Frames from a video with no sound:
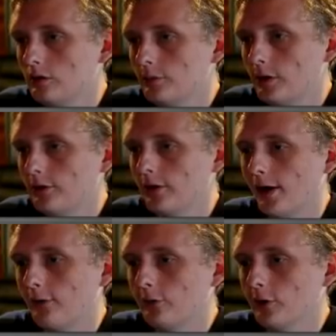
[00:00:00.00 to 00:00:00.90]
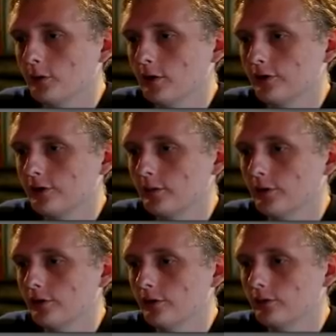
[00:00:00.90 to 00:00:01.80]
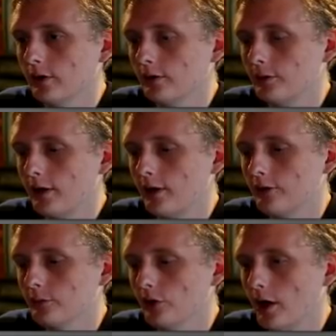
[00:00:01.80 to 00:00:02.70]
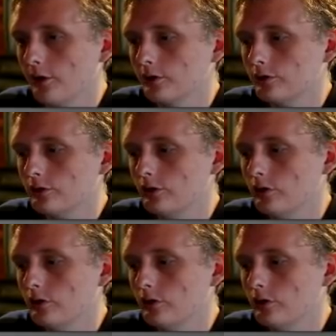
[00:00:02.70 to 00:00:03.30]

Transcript: Depends on how far he wants to commit to this round. He probably has Marauders.